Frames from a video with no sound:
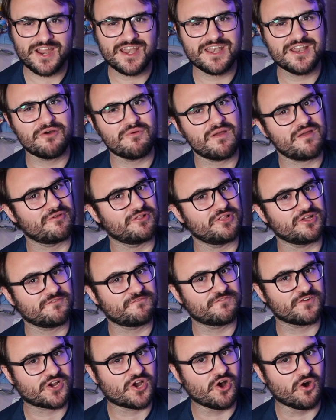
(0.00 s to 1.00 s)
I know we were
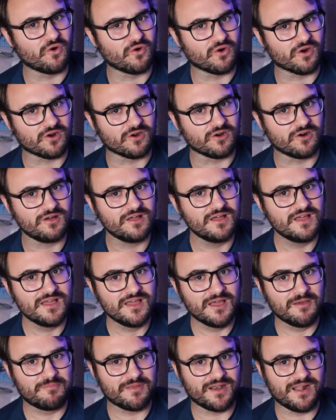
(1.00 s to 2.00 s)
looking for coral,
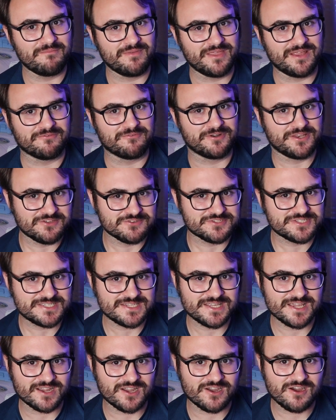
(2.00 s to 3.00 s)
but I mean, when you
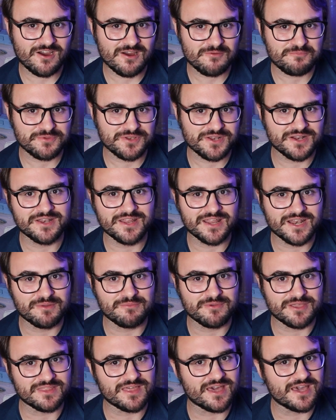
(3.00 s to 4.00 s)
see a carpet
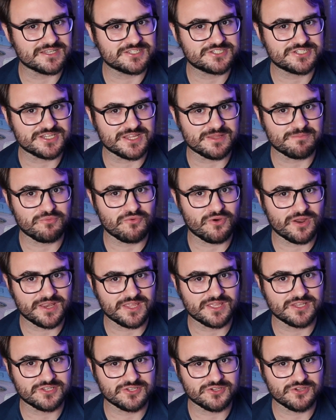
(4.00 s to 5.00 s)
anemone that cheap, what
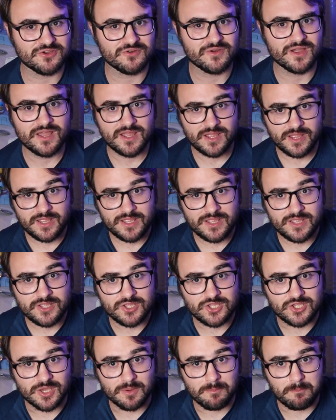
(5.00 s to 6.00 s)
do?
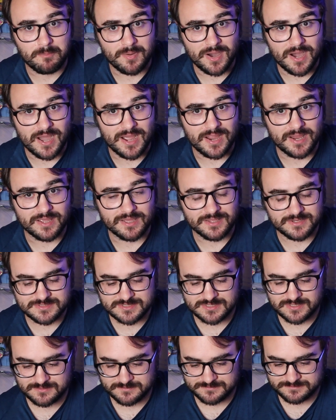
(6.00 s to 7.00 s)
You buy
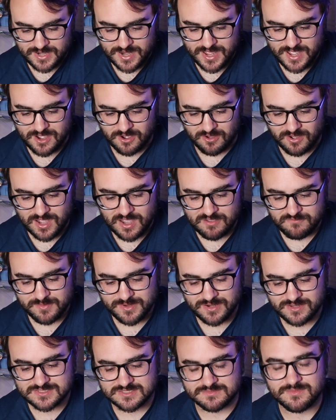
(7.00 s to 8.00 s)
it. Now, I've
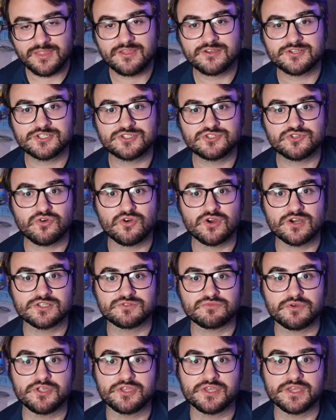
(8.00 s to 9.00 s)
been on some other
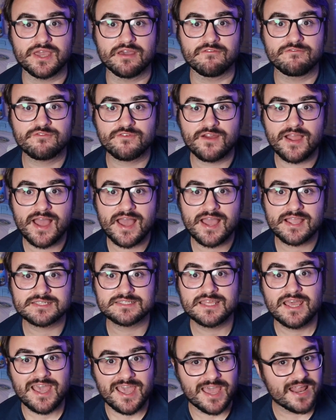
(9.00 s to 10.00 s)
stores where you can get
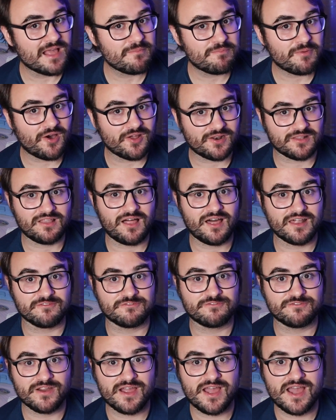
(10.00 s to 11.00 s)
frags, and I bought a lot
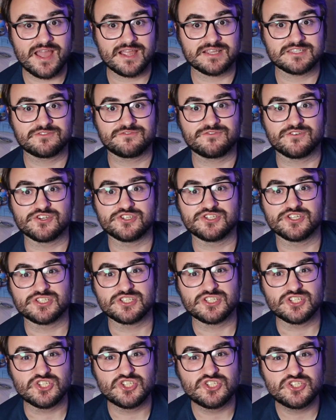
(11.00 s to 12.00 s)
of frags for
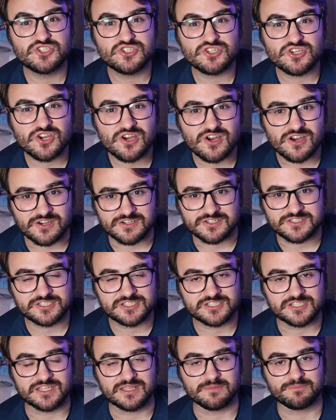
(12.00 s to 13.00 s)
just dirt
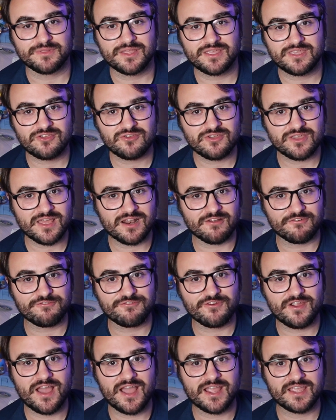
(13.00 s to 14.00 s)
cheap. Like, you can get a
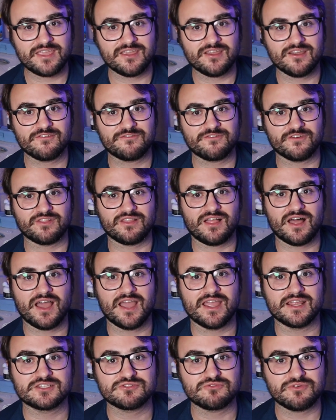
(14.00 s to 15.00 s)
frag here for
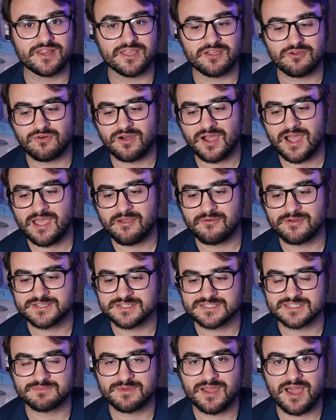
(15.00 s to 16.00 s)
like 20 kwai, which
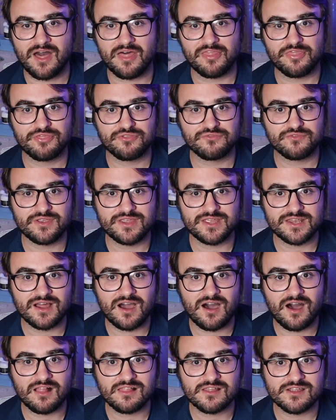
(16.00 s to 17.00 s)
is about
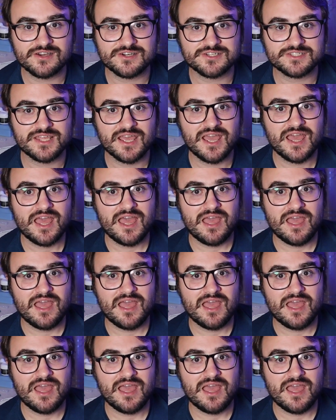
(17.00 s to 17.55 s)
$3.